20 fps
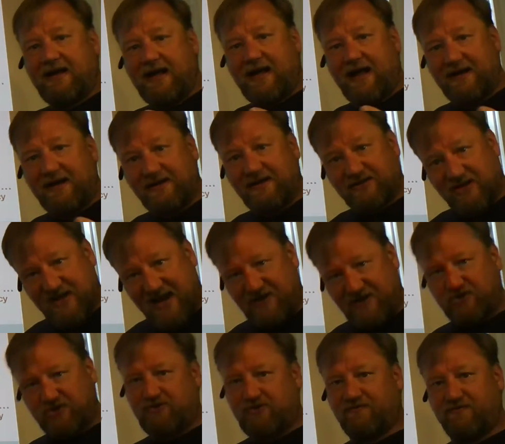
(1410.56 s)

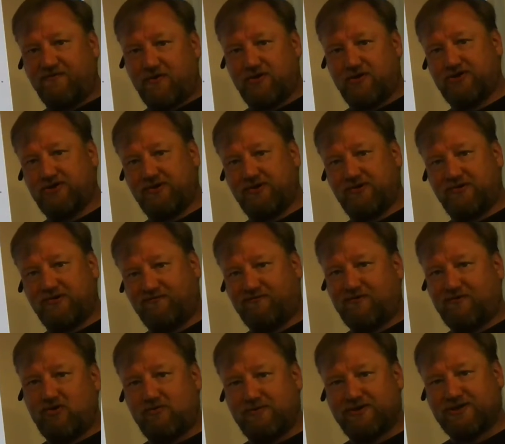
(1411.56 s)
international version of
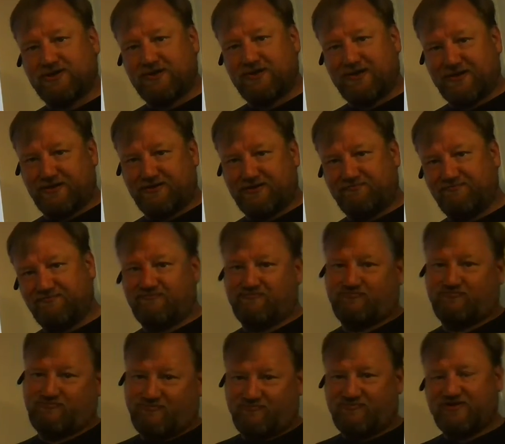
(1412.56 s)
global studies.
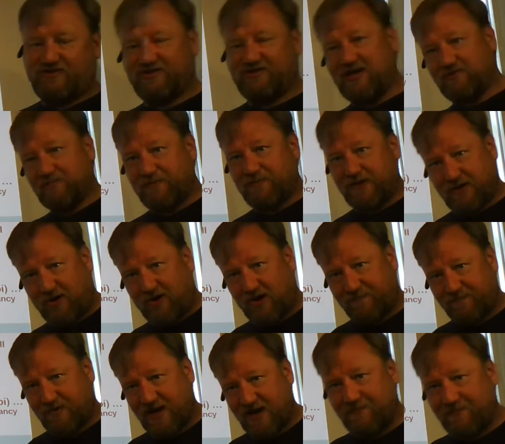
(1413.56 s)
Sounds a bit odd
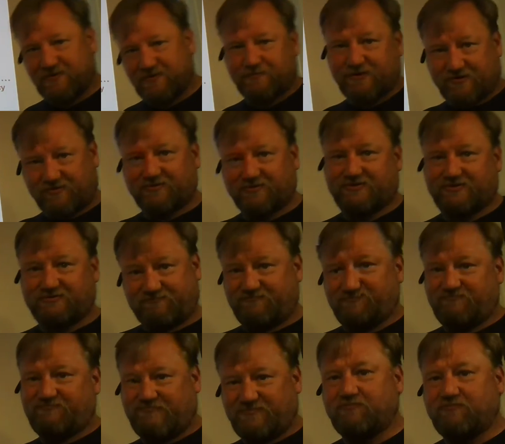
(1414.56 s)
perhaps, because
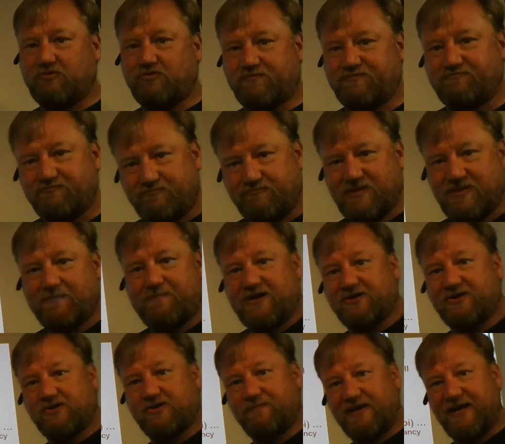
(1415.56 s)
it would appear
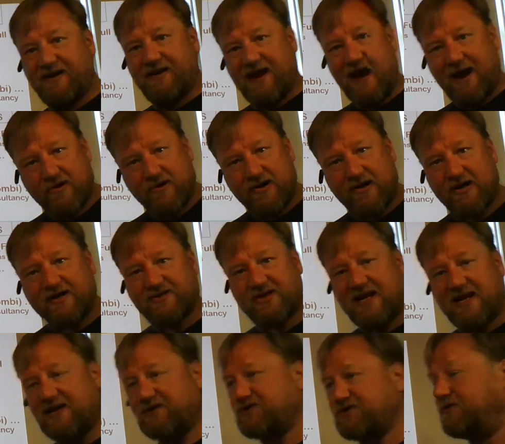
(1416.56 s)
to be inherently
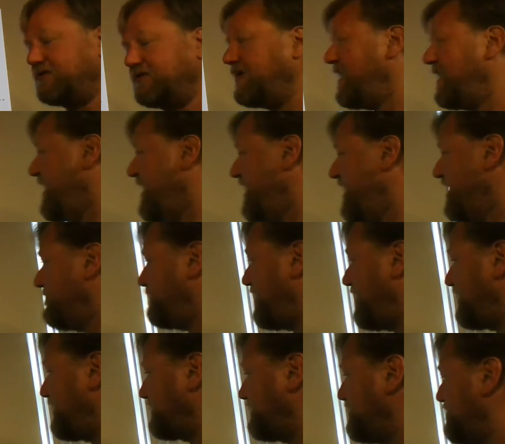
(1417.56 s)
international, but